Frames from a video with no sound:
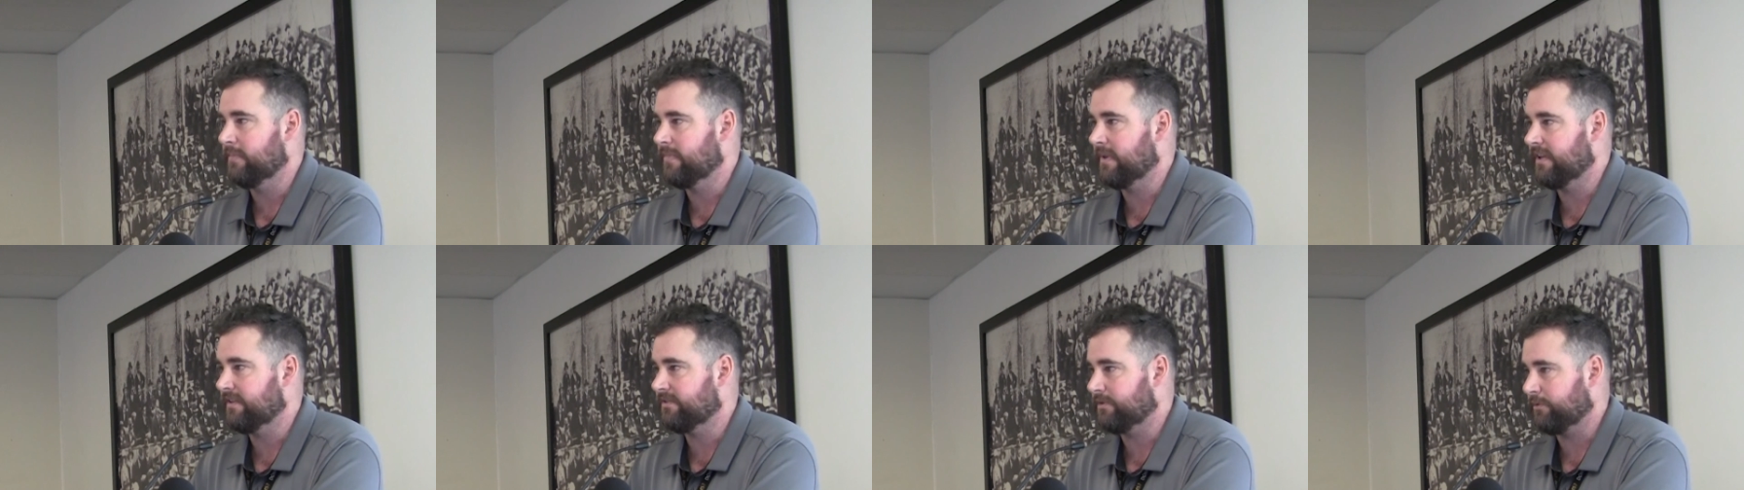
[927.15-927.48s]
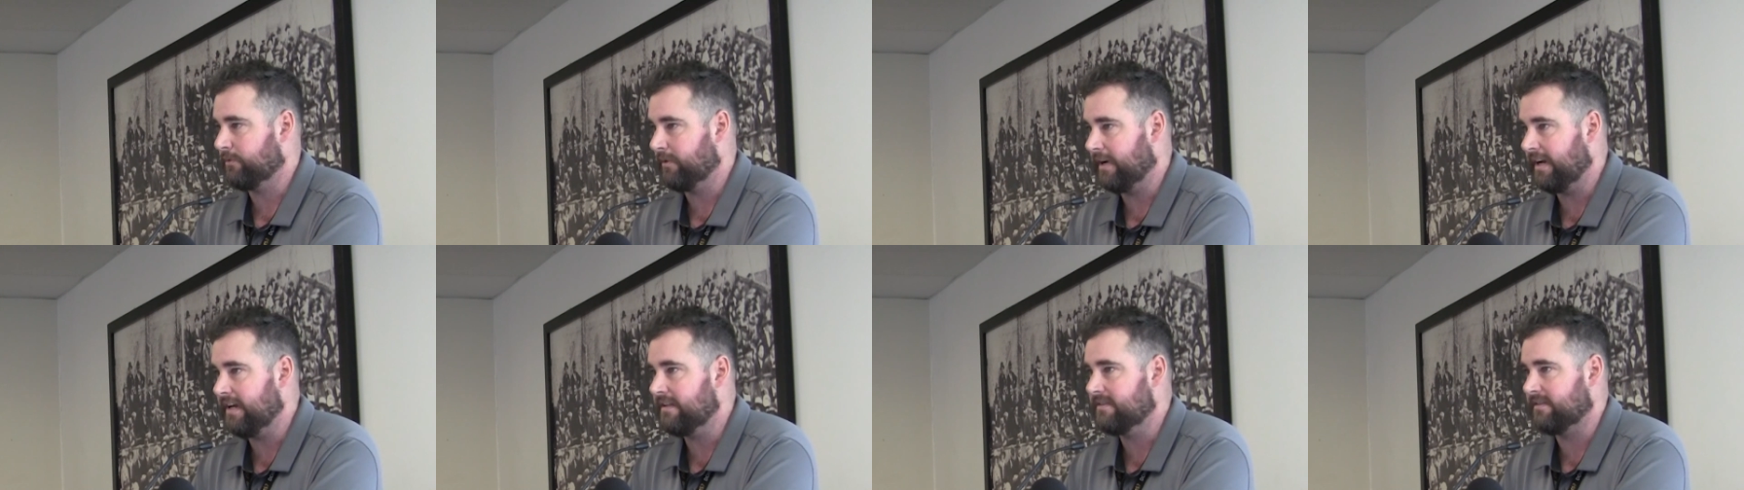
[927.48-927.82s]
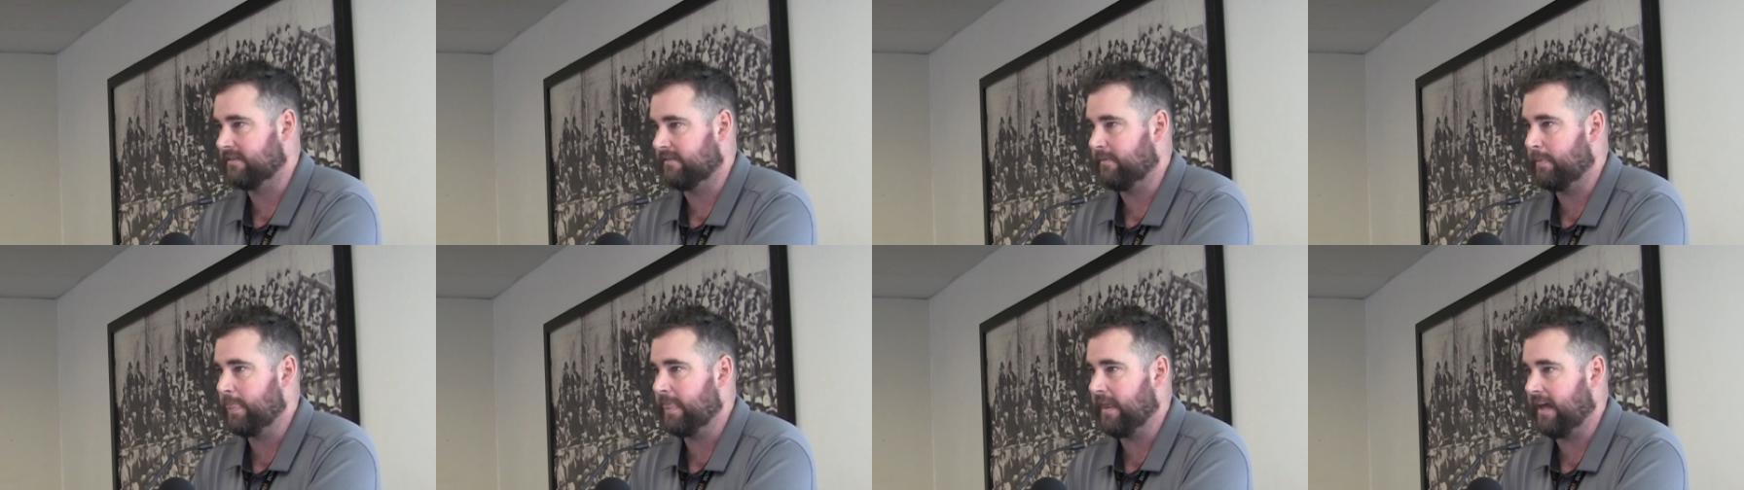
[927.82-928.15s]
There's a
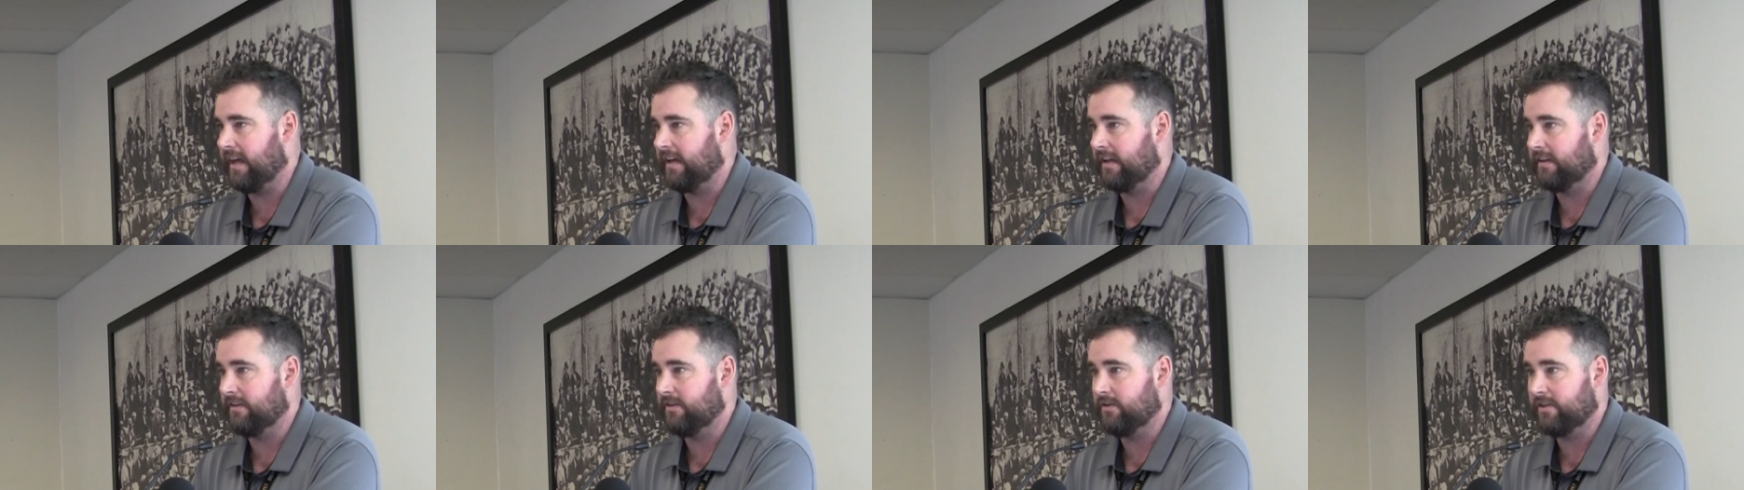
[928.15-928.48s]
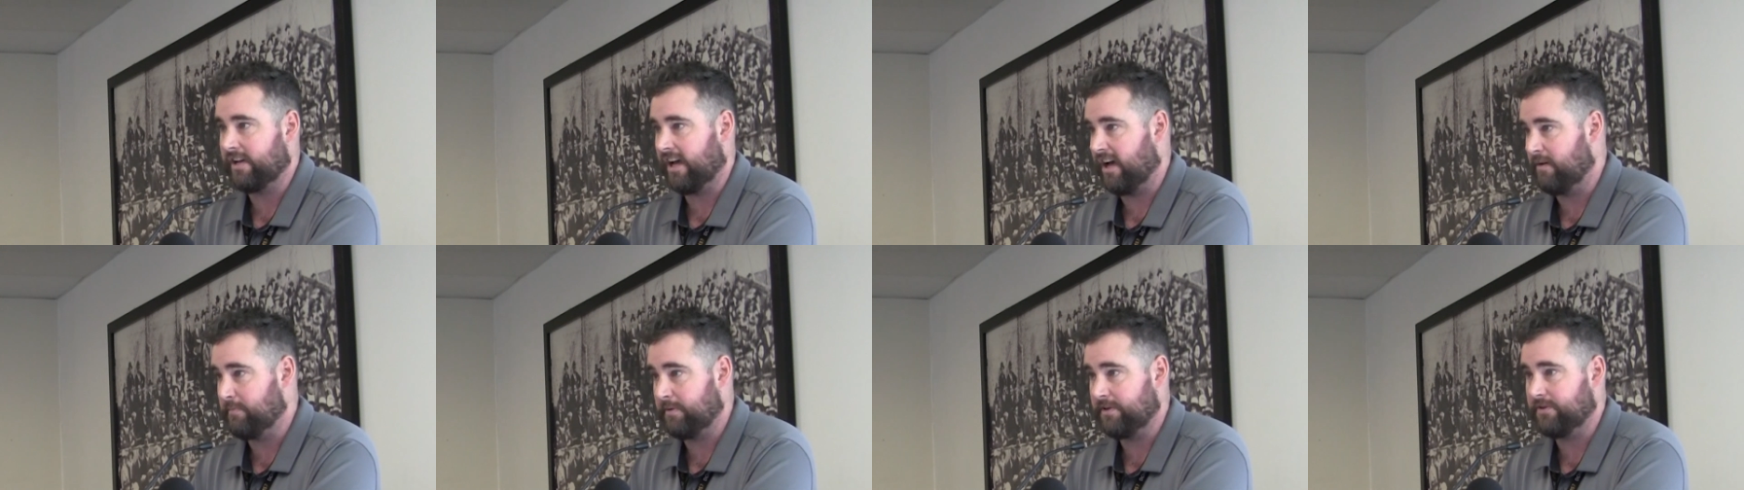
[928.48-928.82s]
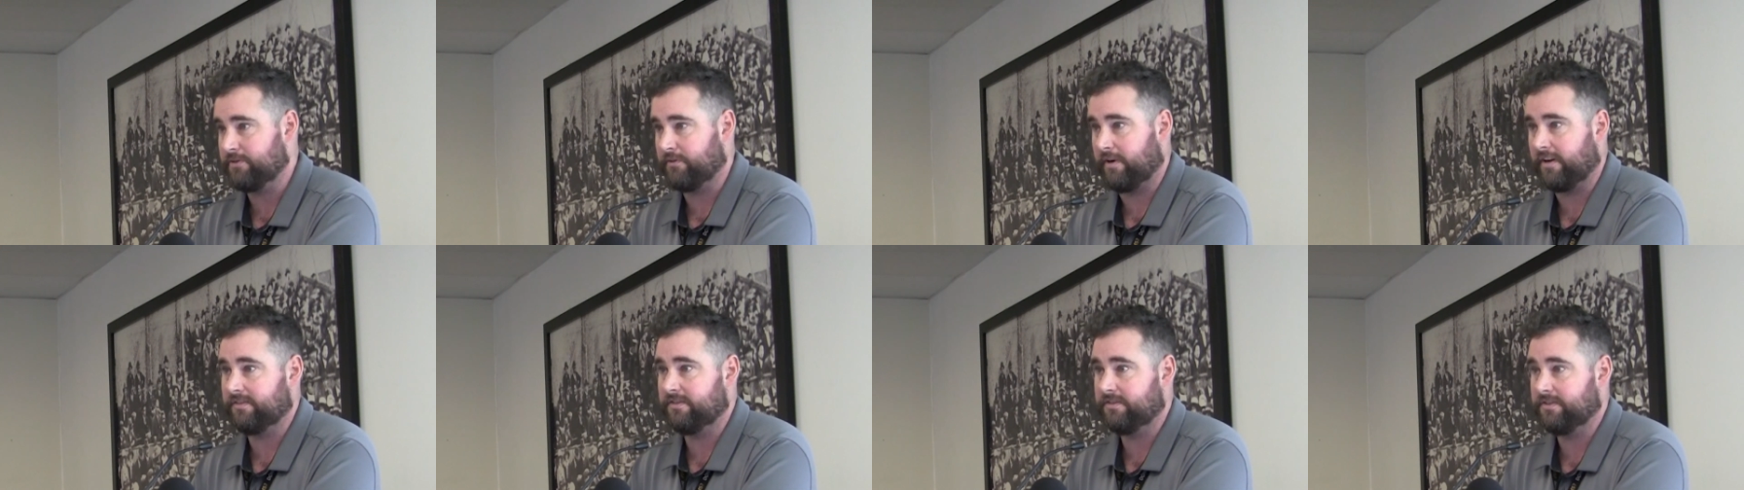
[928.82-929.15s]
reason that you can't be
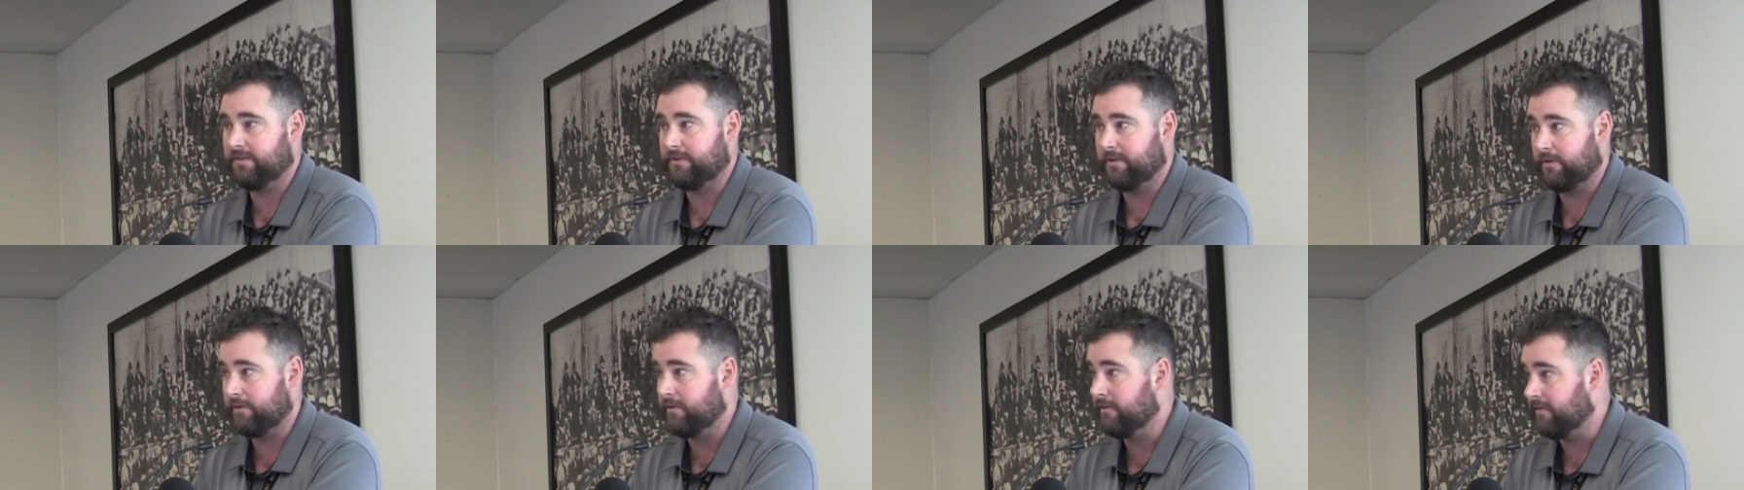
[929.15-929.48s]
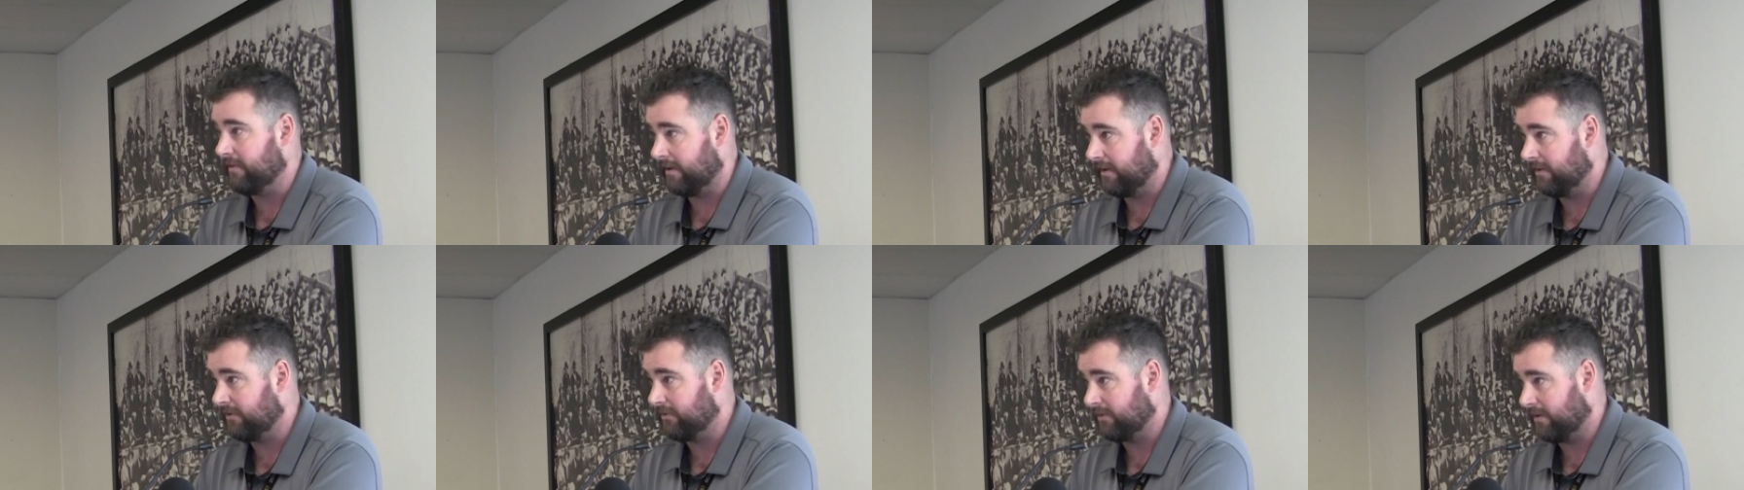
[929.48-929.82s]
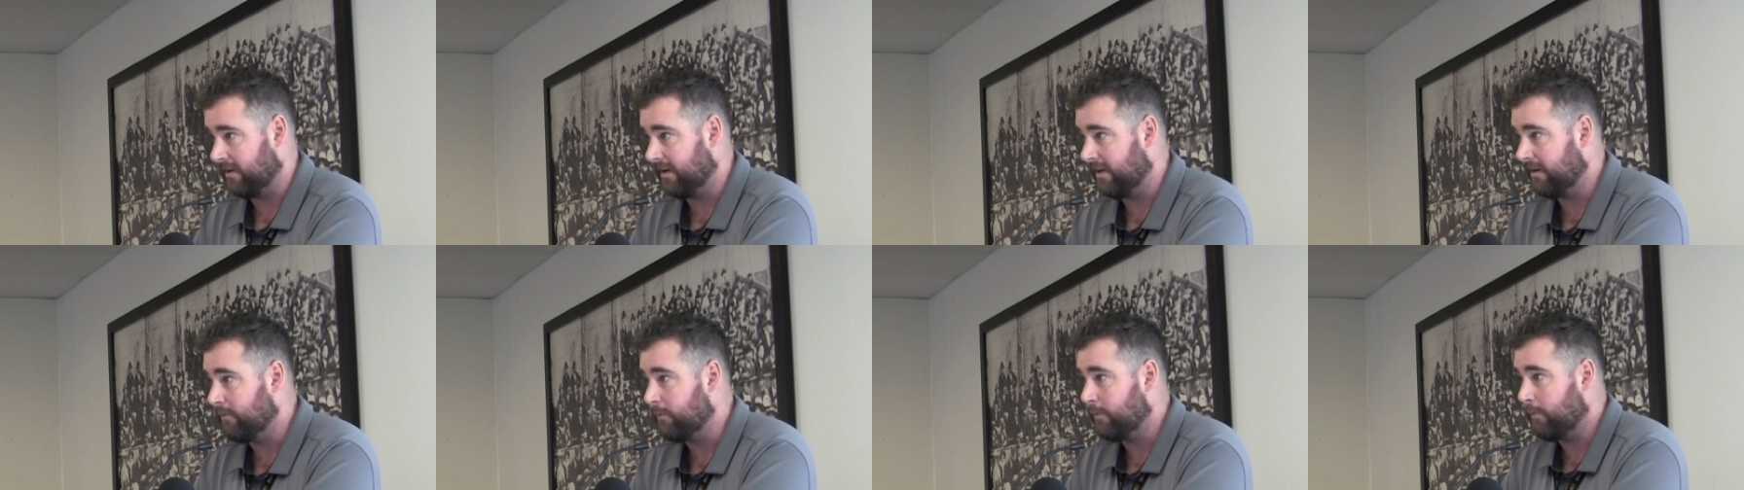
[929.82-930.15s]
directed to do things,
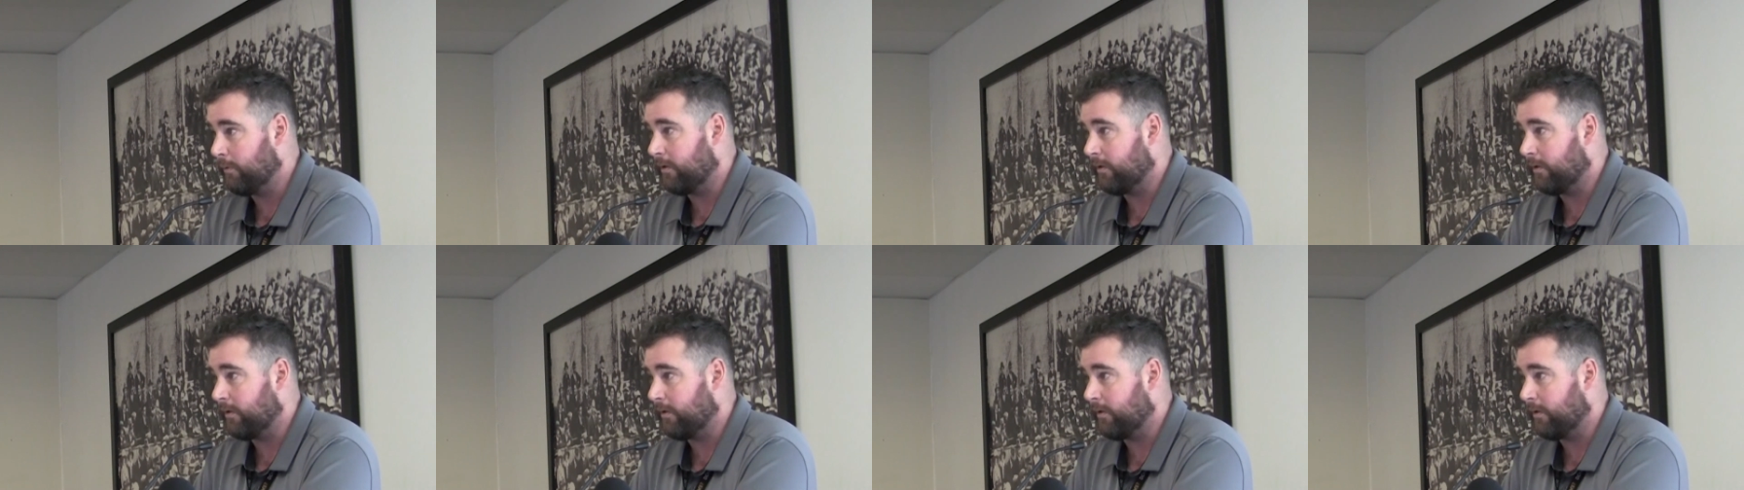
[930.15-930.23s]
right?